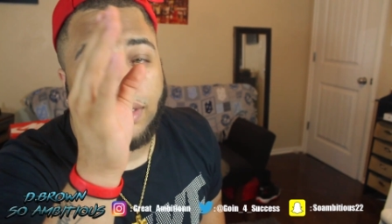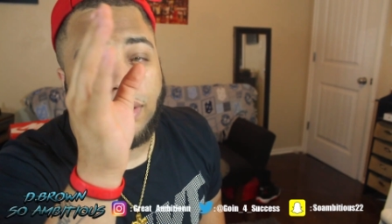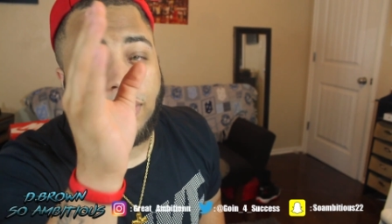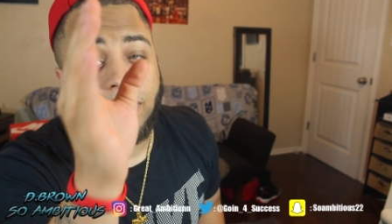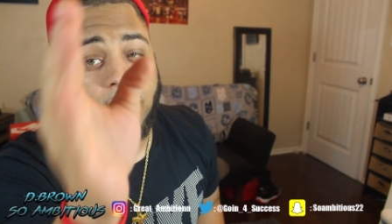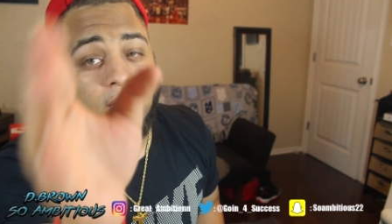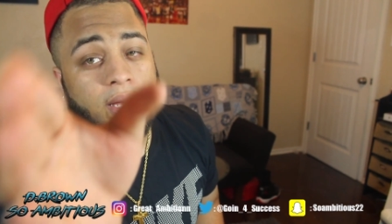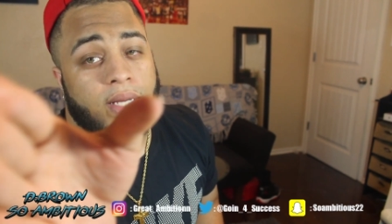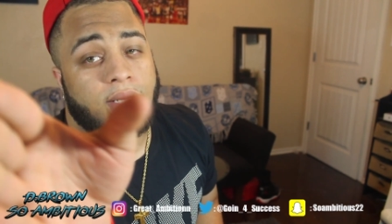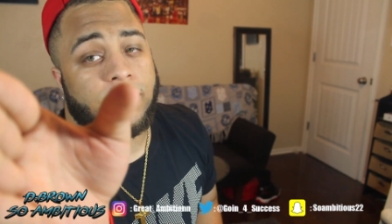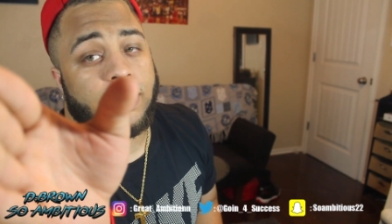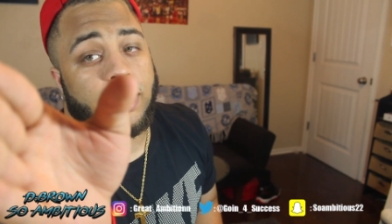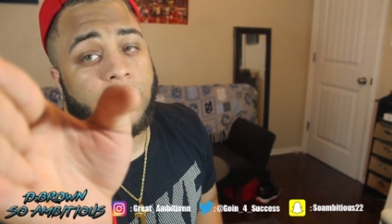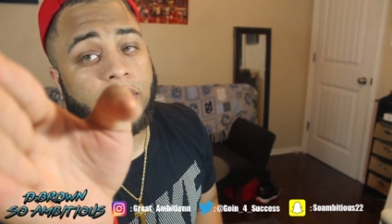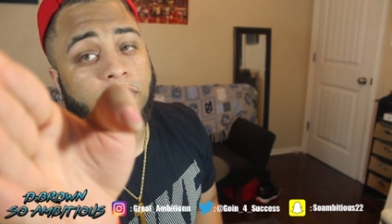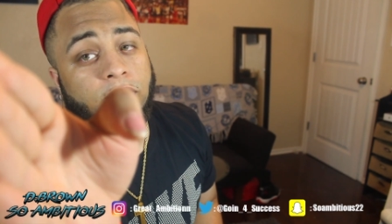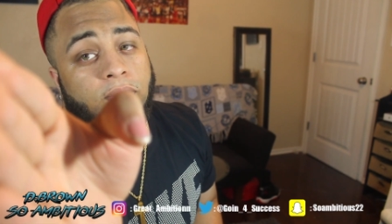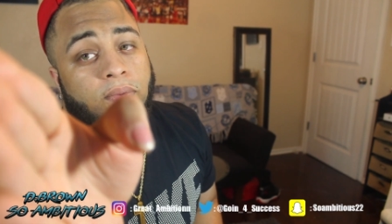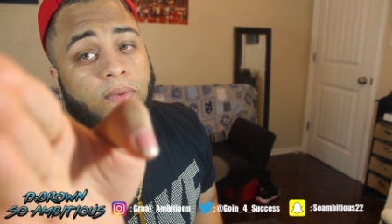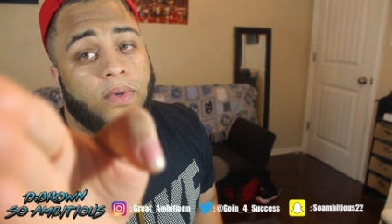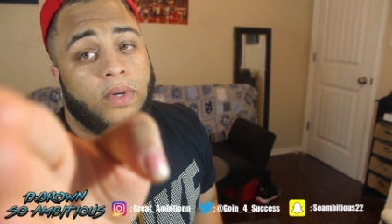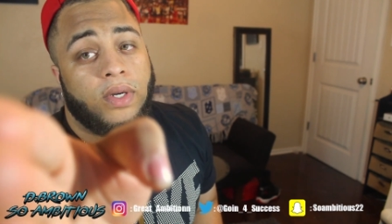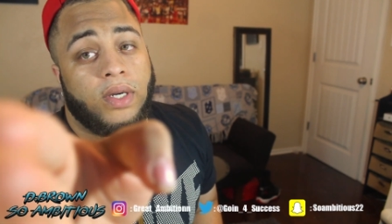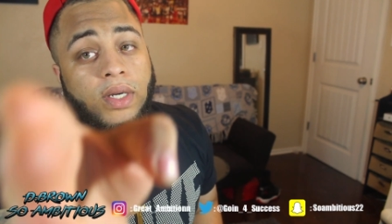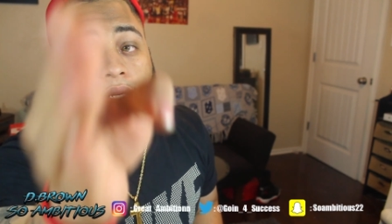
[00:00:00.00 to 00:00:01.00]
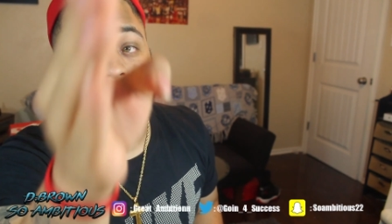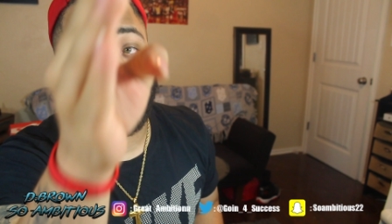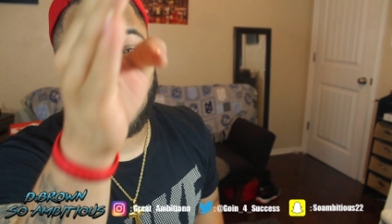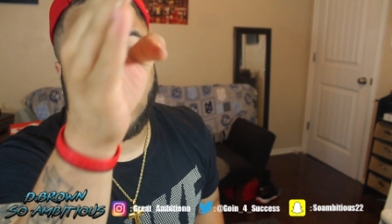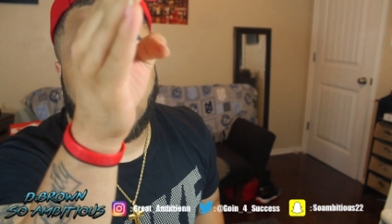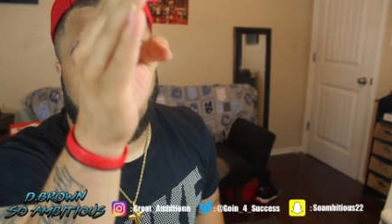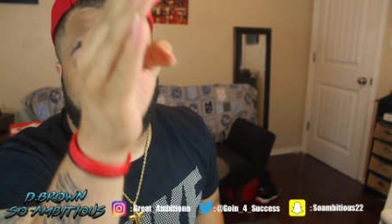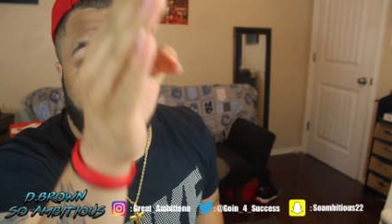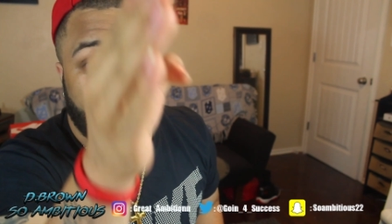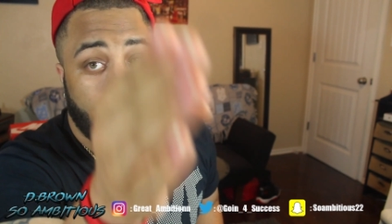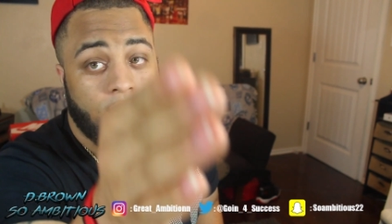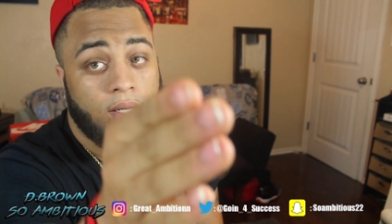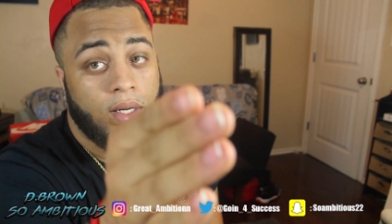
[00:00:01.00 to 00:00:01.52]
You guys asked for it
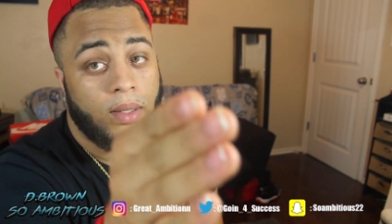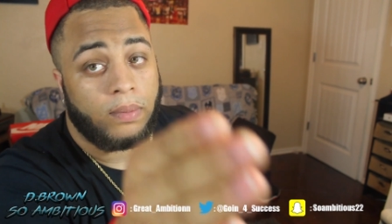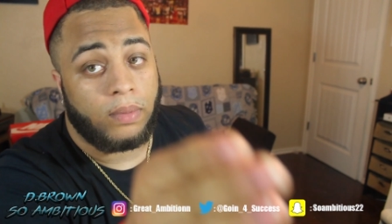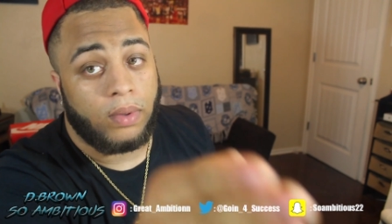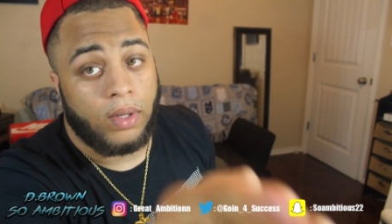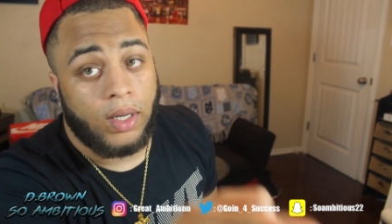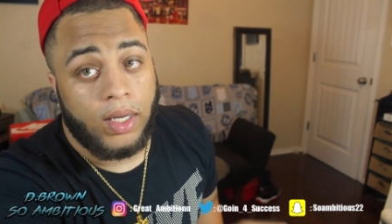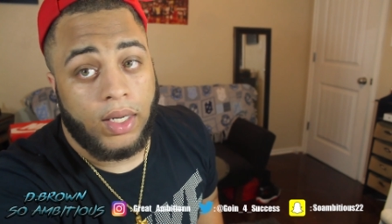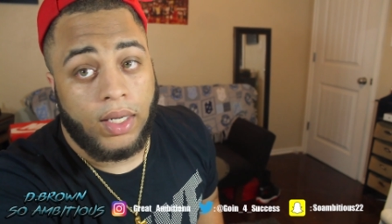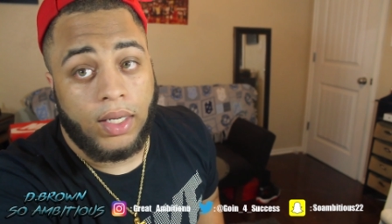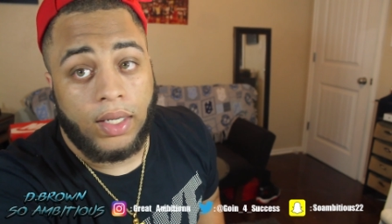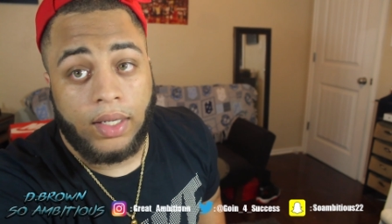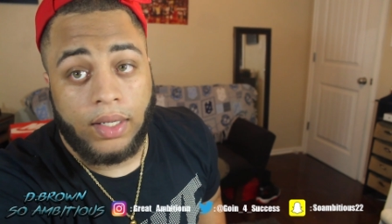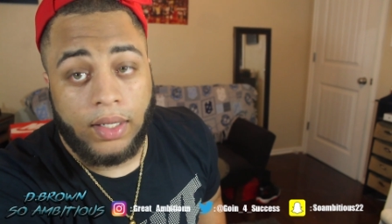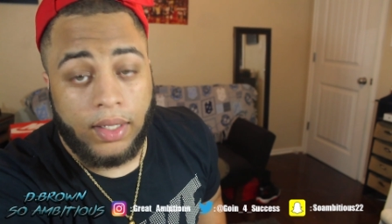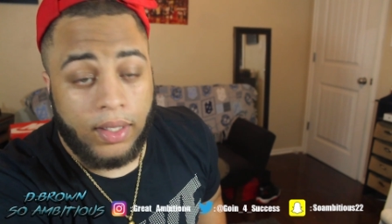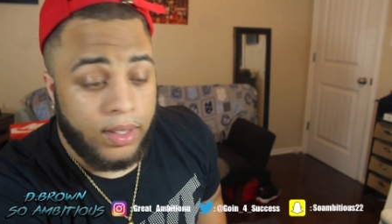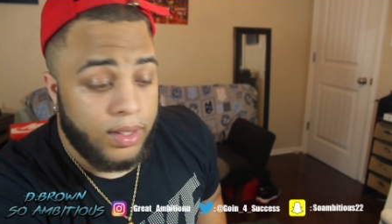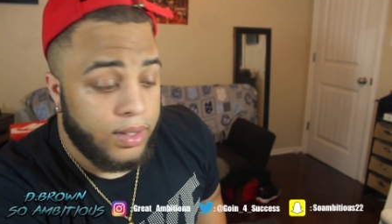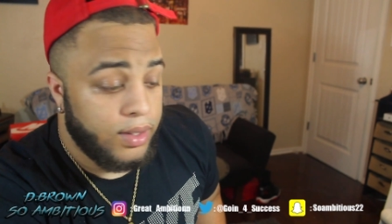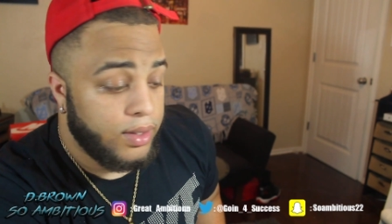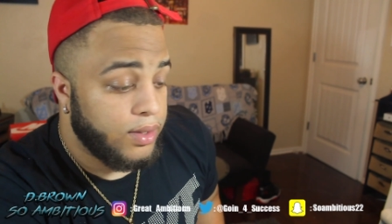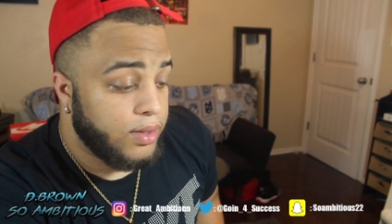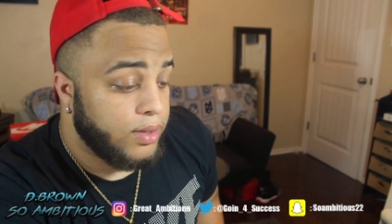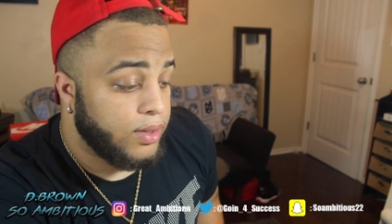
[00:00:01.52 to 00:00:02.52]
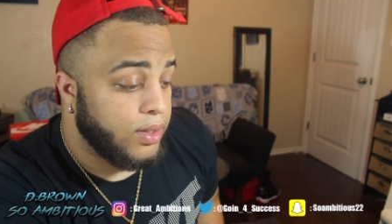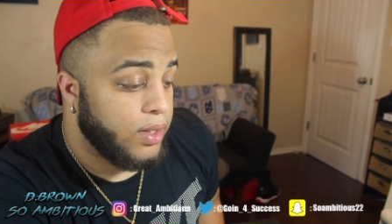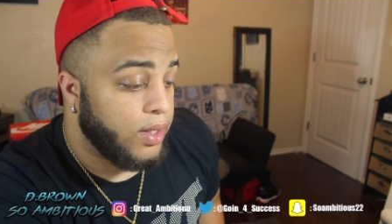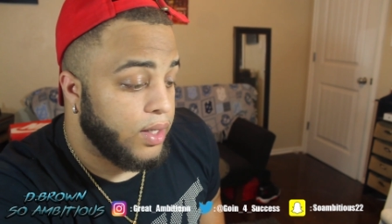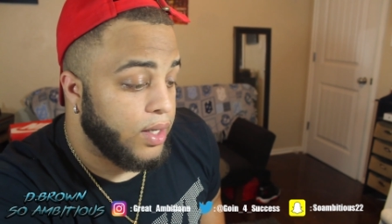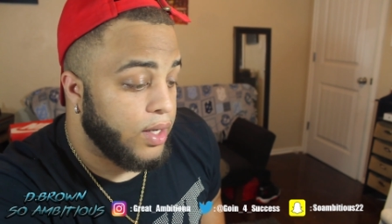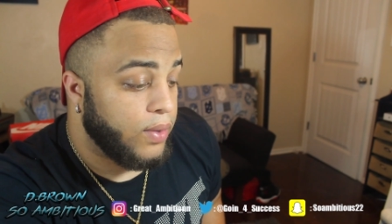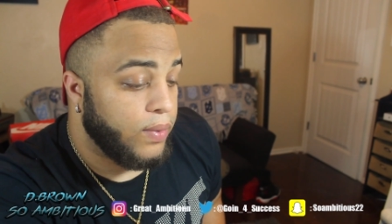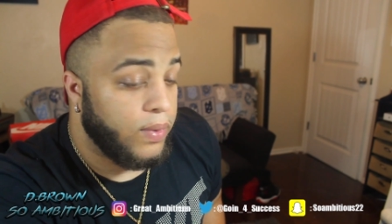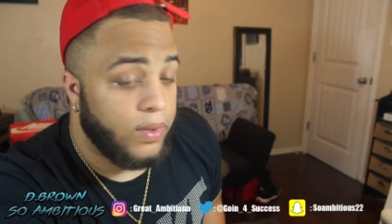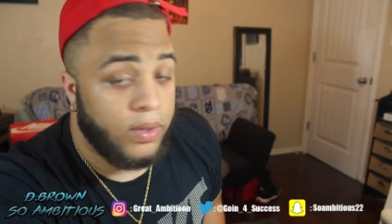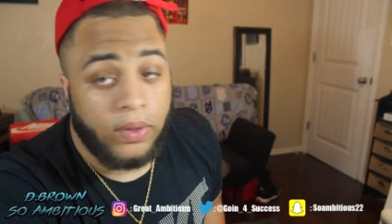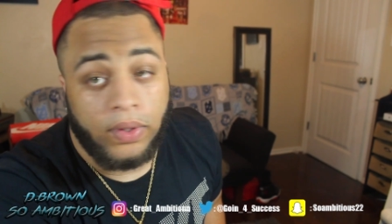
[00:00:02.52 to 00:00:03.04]
and I brought it. So
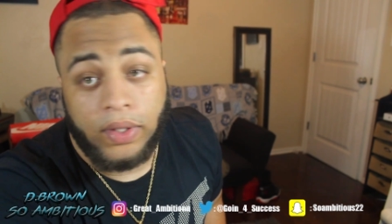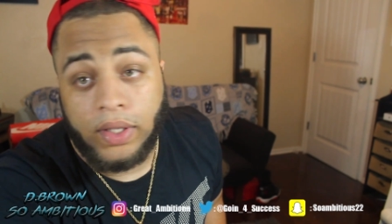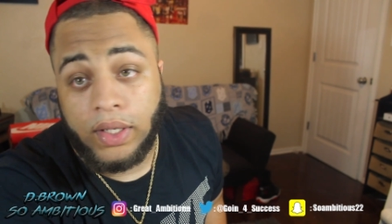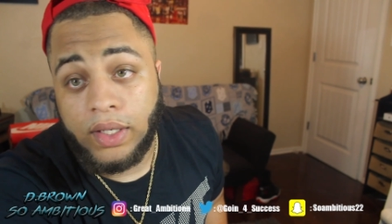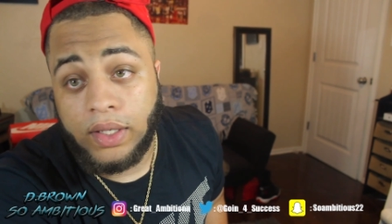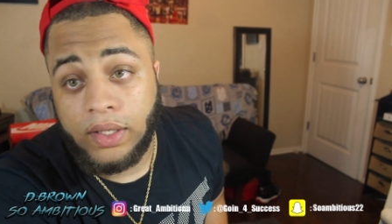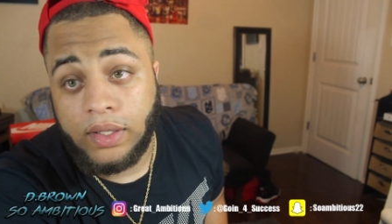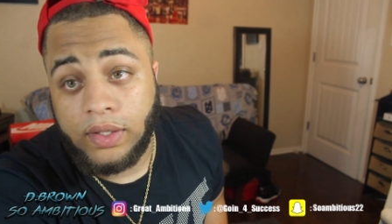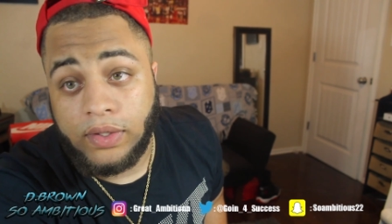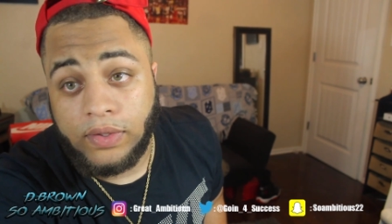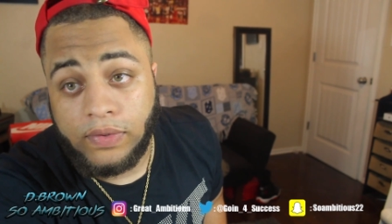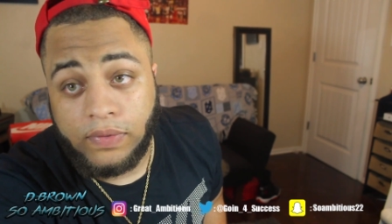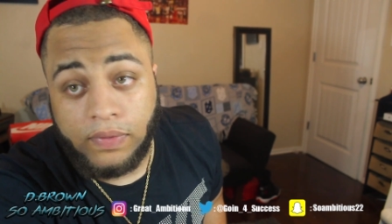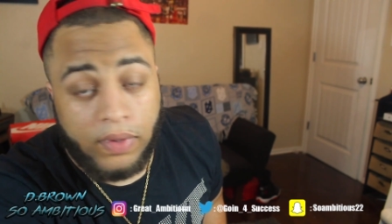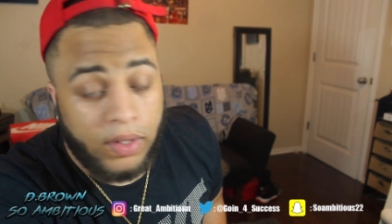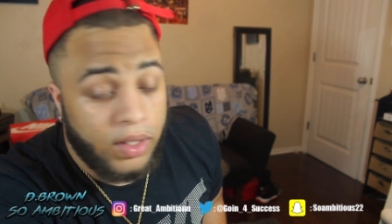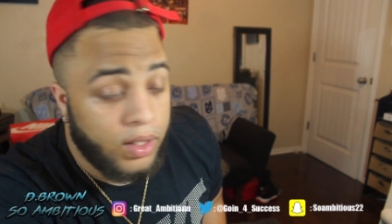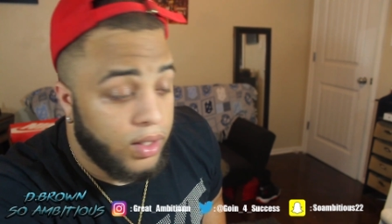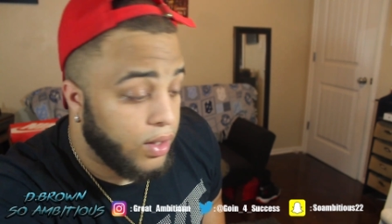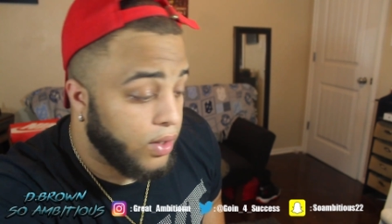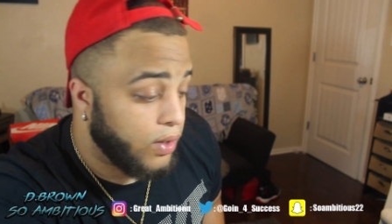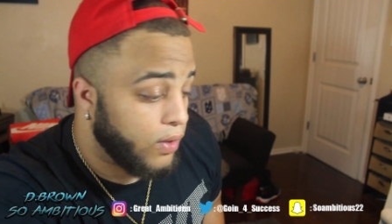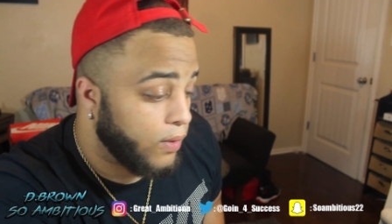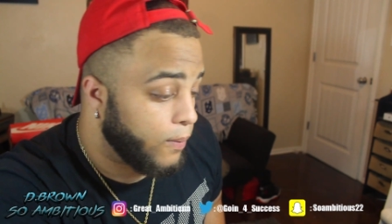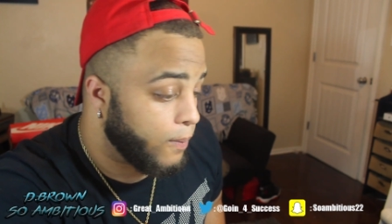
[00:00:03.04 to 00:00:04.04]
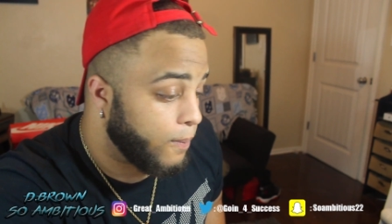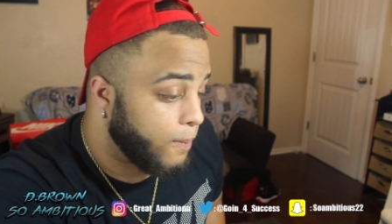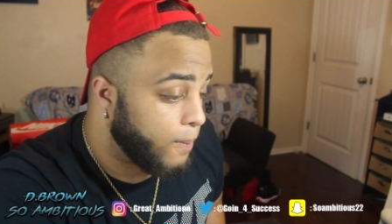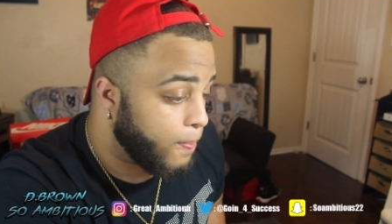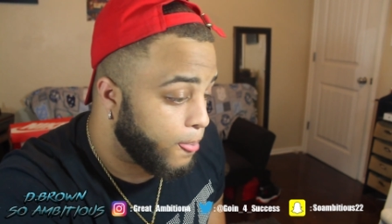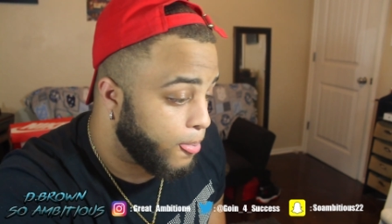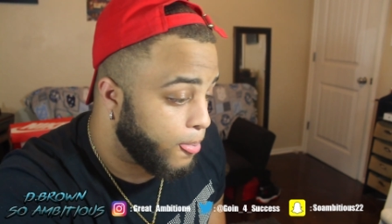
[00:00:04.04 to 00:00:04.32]
yeah, we're gonna get into this video.